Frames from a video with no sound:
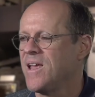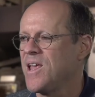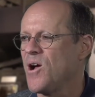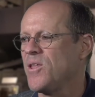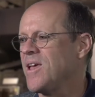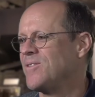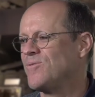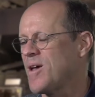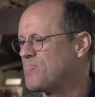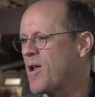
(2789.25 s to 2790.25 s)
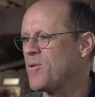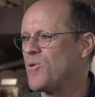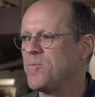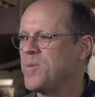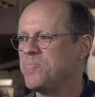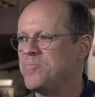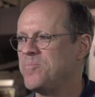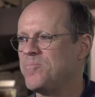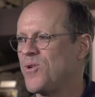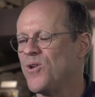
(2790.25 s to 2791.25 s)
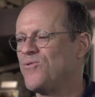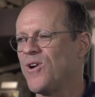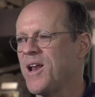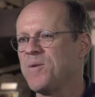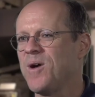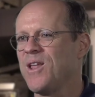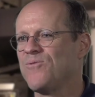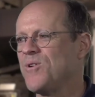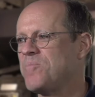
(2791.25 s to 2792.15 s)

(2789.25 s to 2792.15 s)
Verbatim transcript: You know, and that probably wouldn't have been good for anybody if we